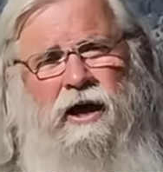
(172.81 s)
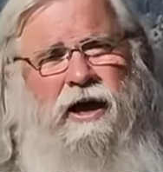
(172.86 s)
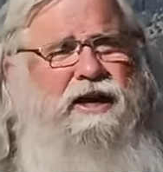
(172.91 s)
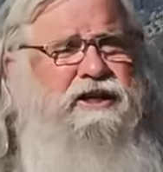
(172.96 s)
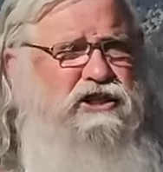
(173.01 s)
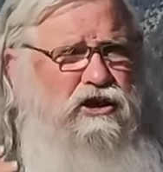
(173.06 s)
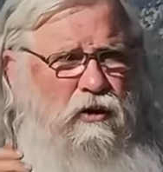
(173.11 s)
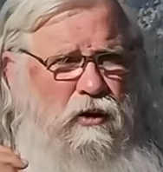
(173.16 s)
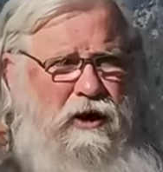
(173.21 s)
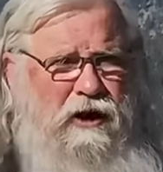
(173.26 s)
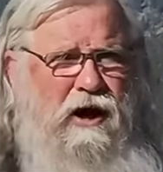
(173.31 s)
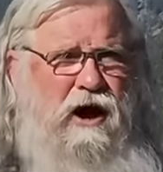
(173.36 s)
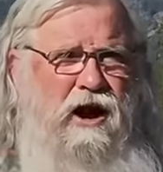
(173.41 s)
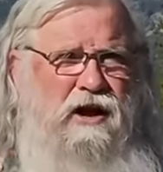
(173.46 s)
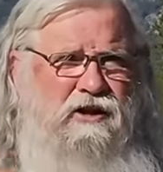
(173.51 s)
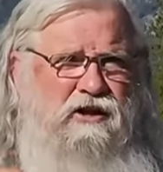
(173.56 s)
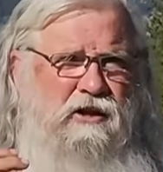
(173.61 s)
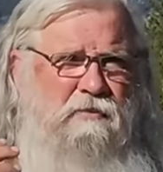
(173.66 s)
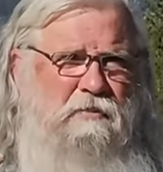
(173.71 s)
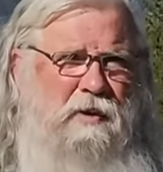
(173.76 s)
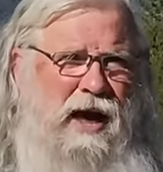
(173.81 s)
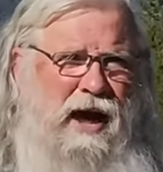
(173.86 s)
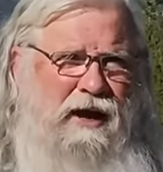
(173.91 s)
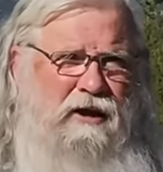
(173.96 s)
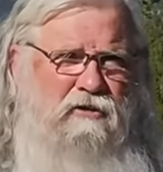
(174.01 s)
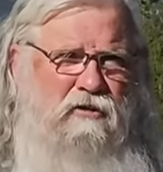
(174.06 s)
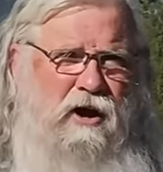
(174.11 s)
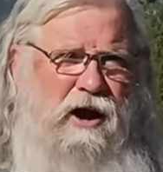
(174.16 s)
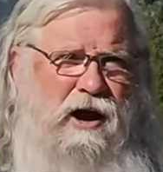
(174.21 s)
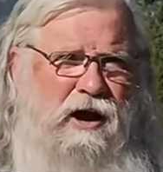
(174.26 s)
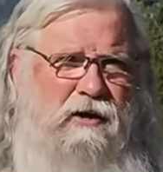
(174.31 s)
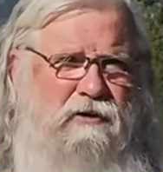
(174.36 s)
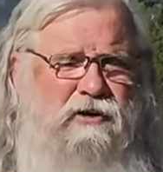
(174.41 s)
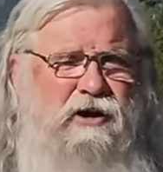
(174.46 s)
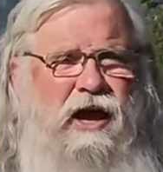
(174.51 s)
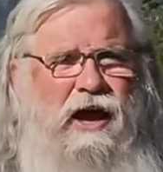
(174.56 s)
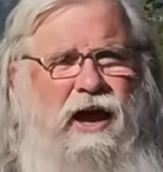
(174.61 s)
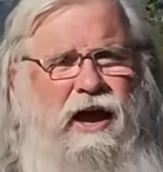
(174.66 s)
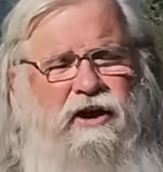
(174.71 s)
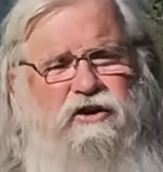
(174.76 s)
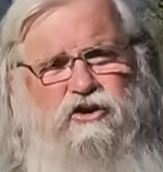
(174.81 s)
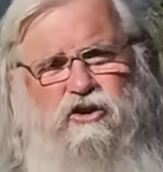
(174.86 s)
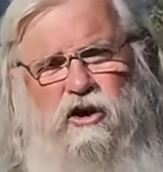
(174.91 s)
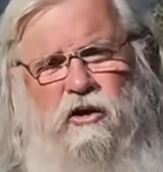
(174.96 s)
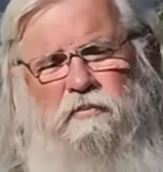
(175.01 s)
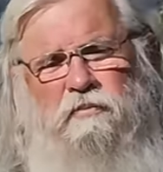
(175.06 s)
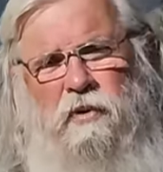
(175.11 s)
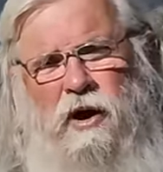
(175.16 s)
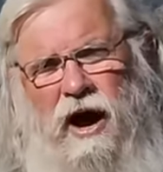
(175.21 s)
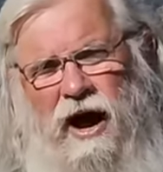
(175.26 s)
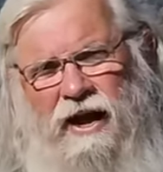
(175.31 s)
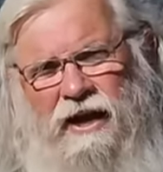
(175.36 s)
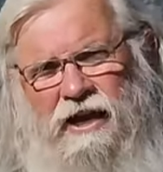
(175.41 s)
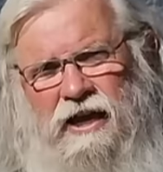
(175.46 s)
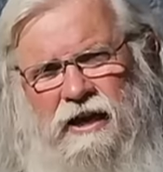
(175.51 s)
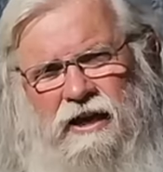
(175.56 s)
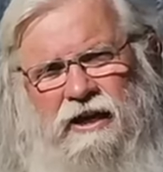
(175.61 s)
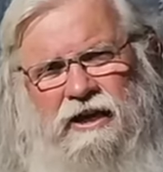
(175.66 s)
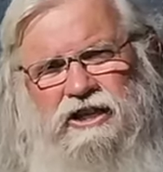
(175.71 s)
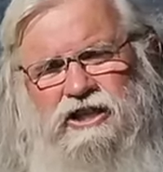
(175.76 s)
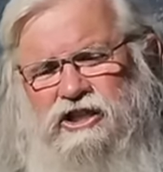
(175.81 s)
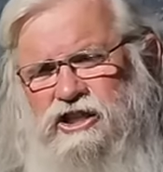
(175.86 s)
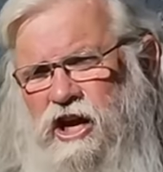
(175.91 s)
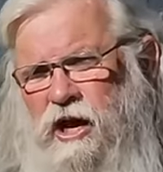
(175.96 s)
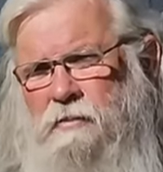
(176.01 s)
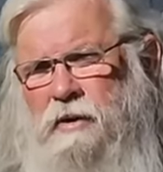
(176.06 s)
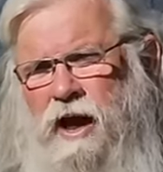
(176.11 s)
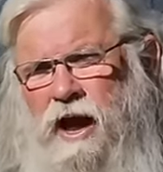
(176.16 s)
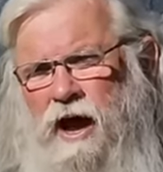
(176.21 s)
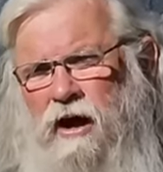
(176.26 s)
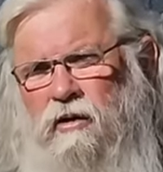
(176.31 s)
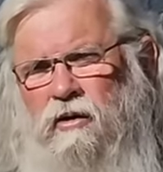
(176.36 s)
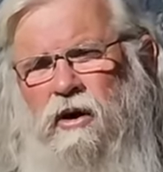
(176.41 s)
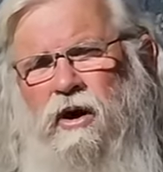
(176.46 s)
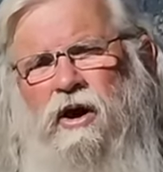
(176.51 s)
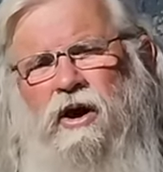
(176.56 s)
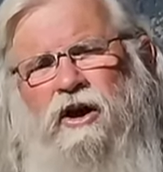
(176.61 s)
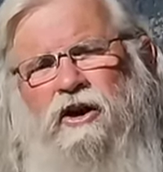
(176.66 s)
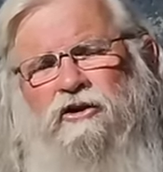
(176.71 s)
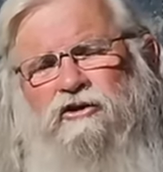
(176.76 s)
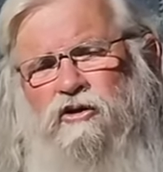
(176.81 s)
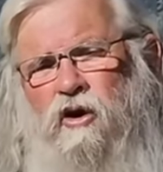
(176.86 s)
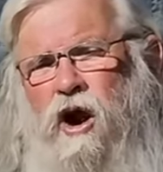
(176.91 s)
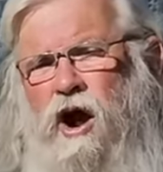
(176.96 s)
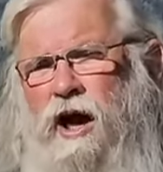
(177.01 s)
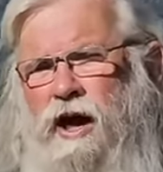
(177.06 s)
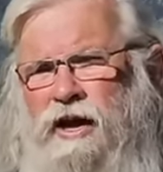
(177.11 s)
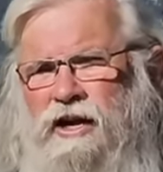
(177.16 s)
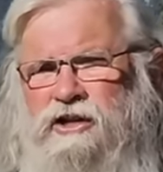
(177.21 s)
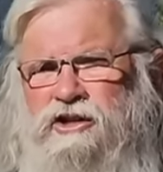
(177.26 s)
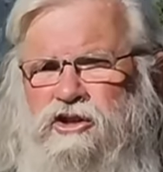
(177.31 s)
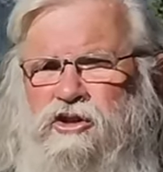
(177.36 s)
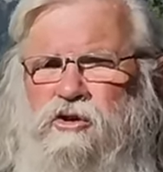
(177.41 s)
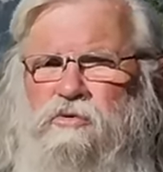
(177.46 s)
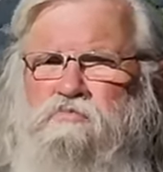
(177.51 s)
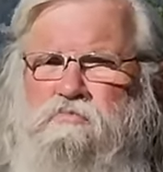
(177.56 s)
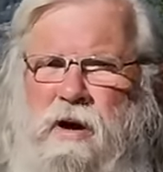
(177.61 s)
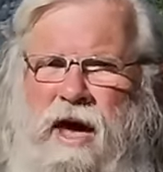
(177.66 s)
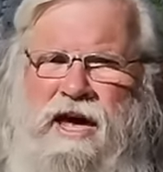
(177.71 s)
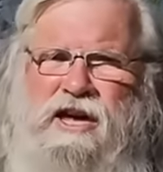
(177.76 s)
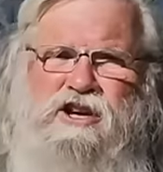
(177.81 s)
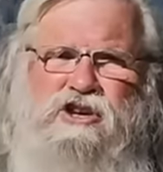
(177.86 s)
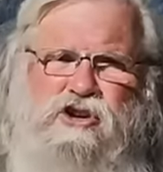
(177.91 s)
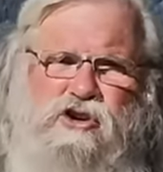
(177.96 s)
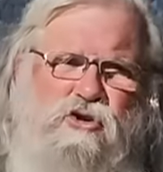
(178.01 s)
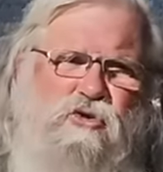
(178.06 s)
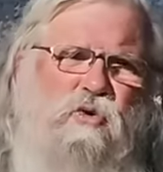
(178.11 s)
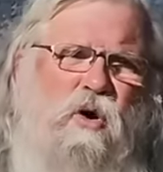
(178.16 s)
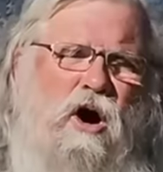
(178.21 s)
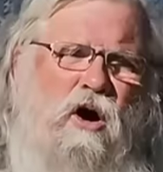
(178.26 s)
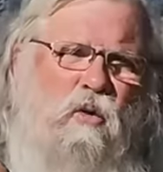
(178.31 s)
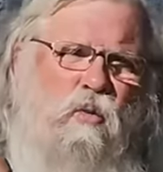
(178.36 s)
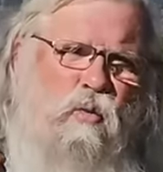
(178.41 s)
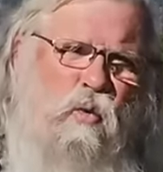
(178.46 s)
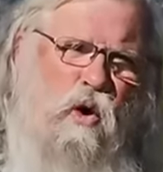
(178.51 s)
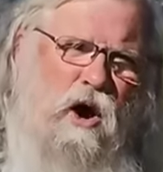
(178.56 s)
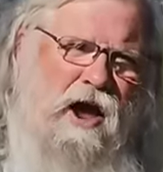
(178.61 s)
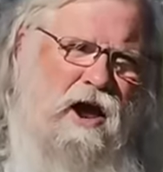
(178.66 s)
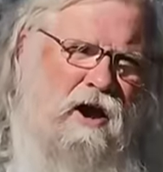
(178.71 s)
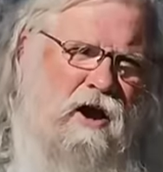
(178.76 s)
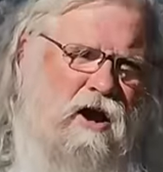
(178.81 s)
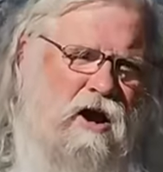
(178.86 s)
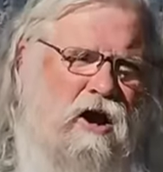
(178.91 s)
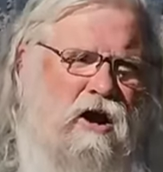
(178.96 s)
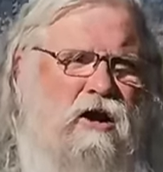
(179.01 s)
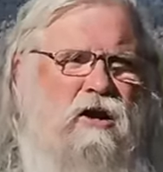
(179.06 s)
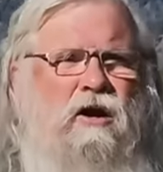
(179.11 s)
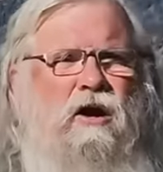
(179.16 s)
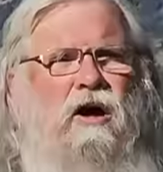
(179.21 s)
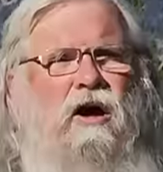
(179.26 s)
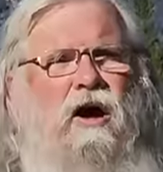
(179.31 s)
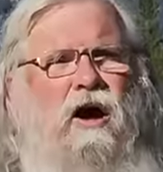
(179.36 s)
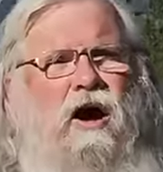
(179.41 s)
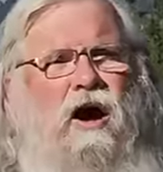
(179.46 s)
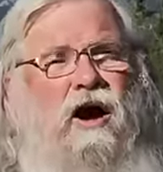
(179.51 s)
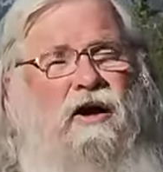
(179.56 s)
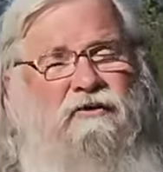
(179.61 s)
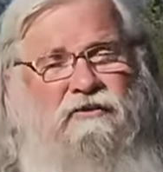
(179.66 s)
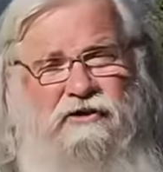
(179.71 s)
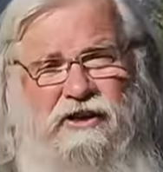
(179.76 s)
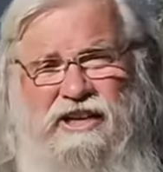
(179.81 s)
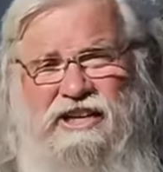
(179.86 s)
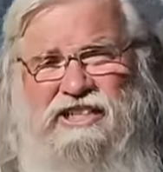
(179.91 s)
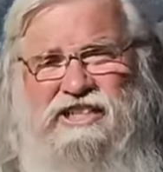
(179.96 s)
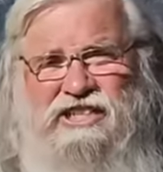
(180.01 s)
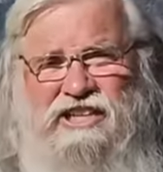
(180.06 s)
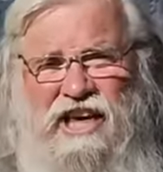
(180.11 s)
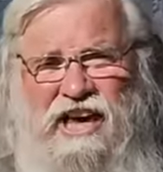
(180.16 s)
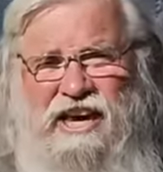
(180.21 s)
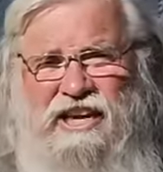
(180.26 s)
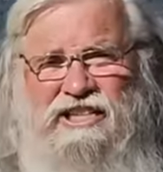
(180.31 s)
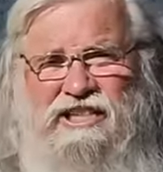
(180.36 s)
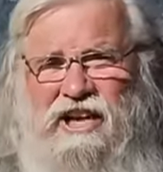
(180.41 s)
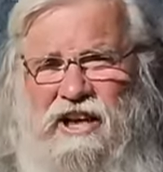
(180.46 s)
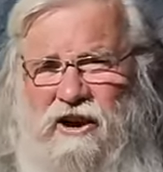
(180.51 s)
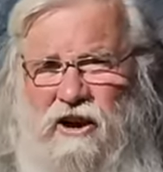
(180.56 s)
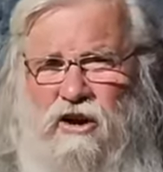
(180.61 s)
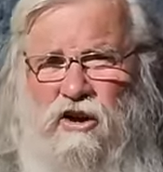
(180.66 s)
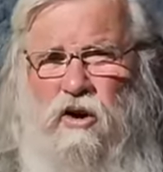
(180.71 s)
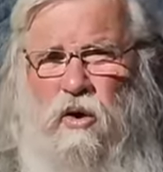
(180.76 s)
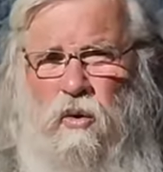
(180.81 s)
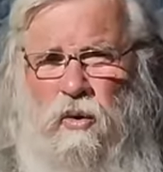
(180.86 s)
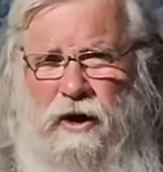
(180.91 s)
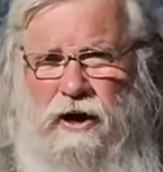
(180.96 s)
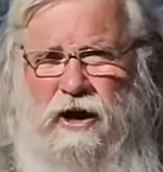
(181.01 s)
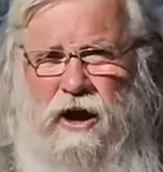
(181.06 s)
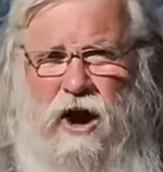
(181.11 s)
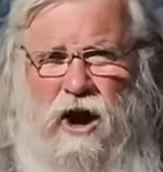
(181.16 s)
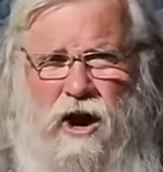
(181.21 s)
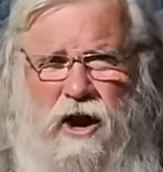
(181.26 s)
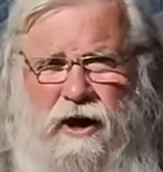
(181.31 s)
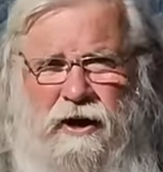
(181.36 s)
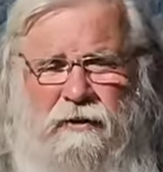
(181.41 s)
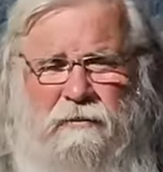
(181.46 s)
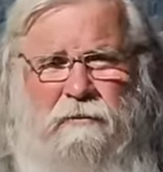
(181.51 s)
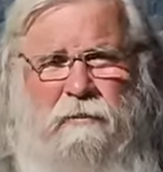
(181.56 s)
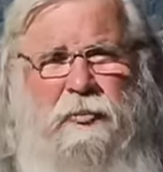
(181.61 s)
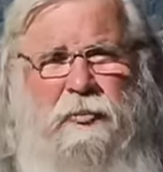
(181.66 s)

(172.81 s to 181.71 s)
it's going on in the background, and your body is somehow trying to make you aware of these things that are going on.